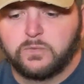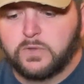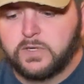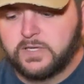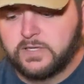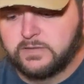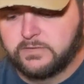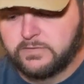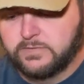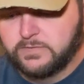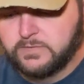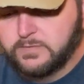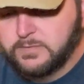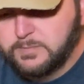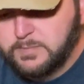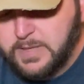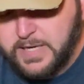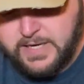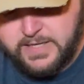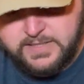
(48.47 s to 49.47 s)
way of
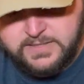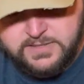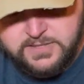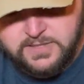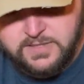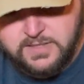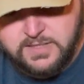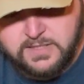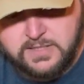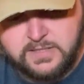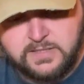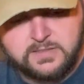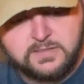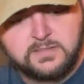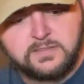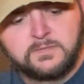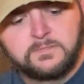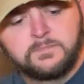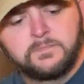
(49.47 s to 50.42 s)
packaging things.